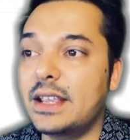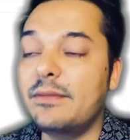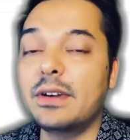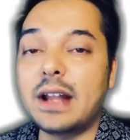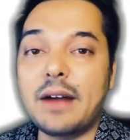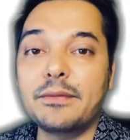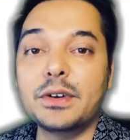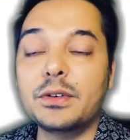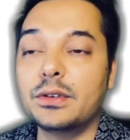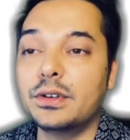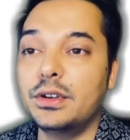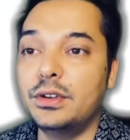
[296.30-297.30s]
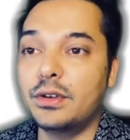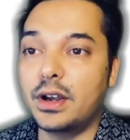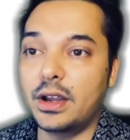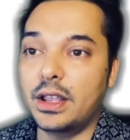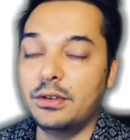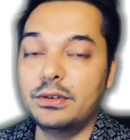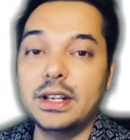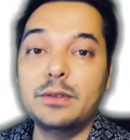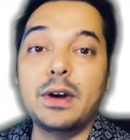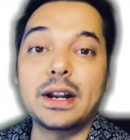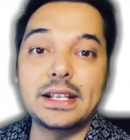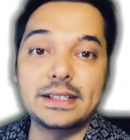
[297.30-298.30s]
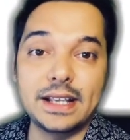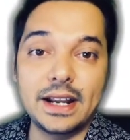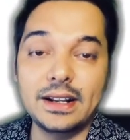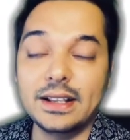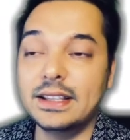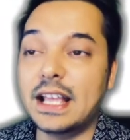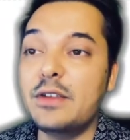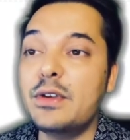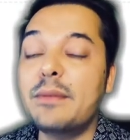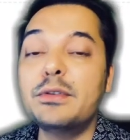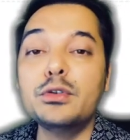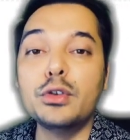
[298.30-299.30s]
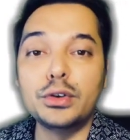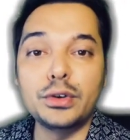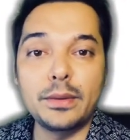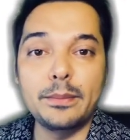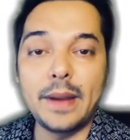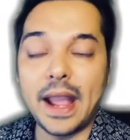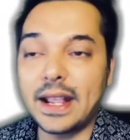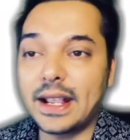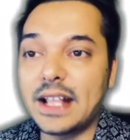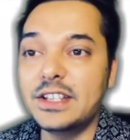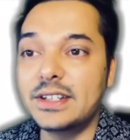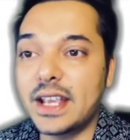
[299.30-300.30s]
even after you are, you did what i said then you have to go to your bank and